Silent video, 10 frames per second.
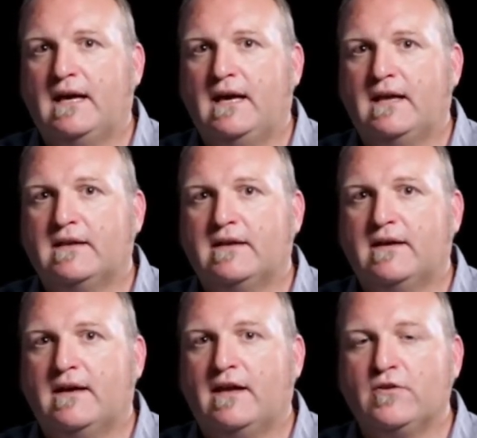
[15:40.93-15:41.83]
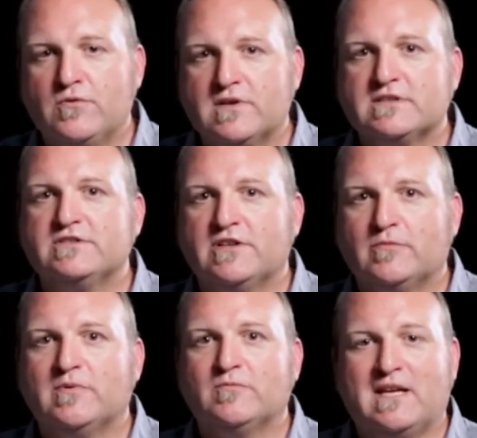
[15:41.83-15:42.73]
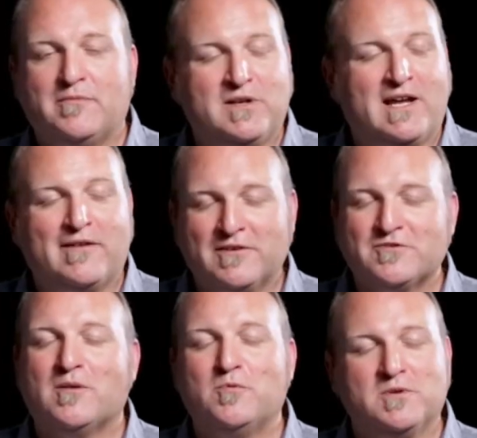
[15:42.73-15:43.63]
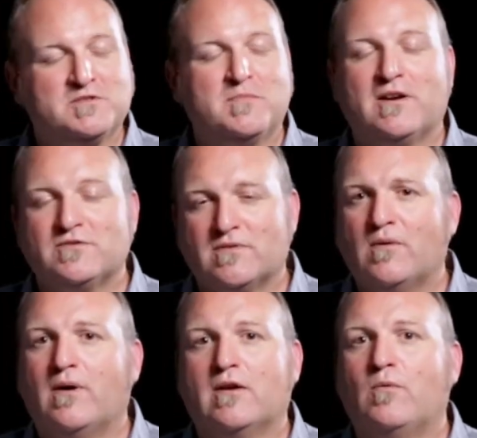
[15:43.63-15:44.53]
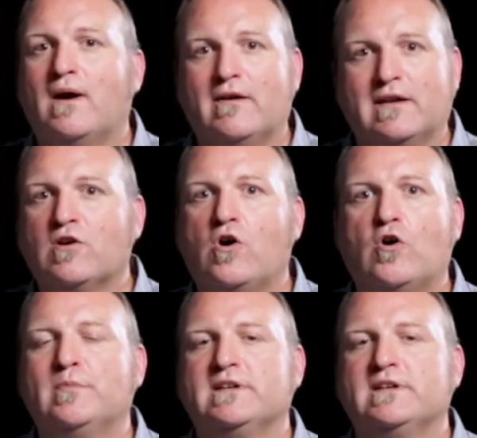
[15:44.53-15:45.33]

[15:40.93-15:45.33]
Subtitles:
And I knew this gentleman had been having trouble in his marriage for quite a while, and he called me.